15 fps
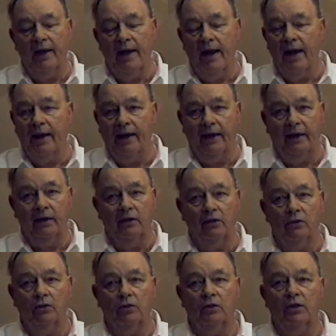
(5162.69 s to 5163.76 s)
get out of here."
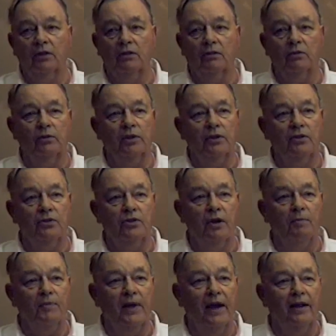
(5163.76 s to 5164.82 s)
We
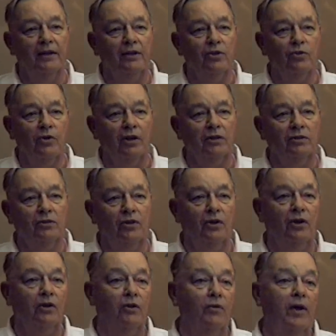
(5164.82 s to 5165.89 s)
jumped out of the truck,
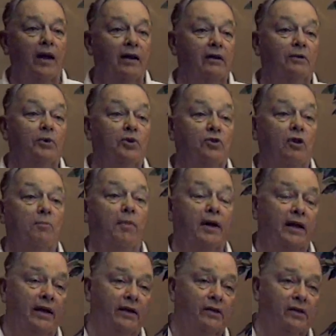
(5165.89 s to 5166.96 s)
stood on the ground. There was
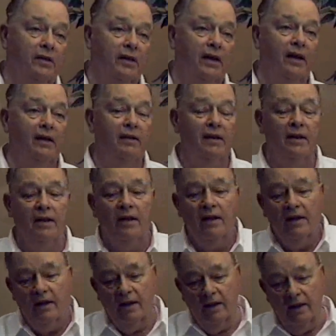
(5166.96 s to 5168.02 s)
somebody else there
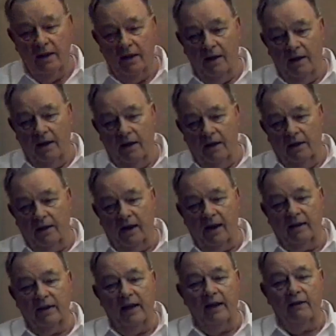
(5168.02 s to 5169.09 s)
that
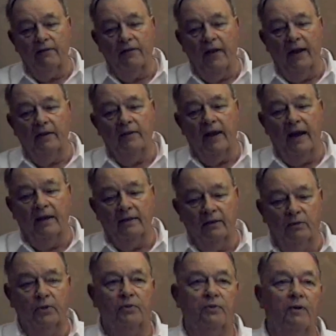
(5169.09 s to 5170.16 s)
I later found out
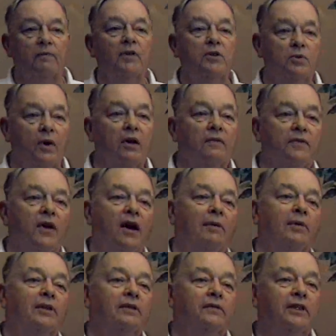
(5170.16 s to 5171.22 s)
that was from the 12th
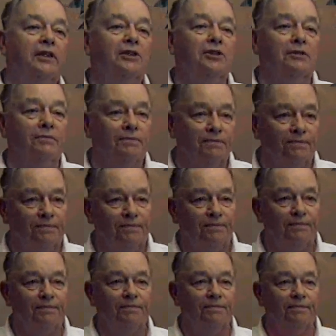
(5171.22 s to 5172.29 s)
Armored Division.
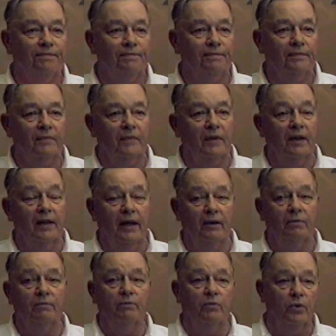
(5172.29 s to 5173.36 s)
And
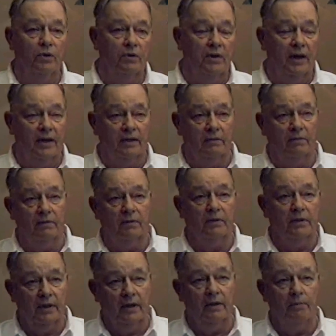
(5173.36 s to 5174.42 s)
they were an
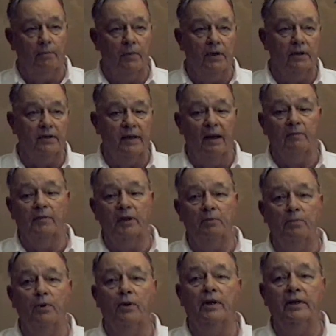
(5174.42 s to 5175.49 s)
assembly
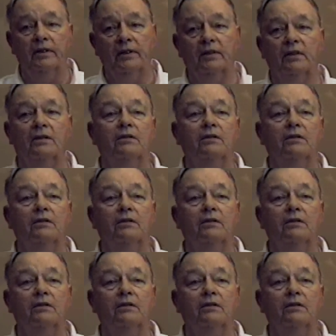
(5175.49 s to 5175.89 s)
point,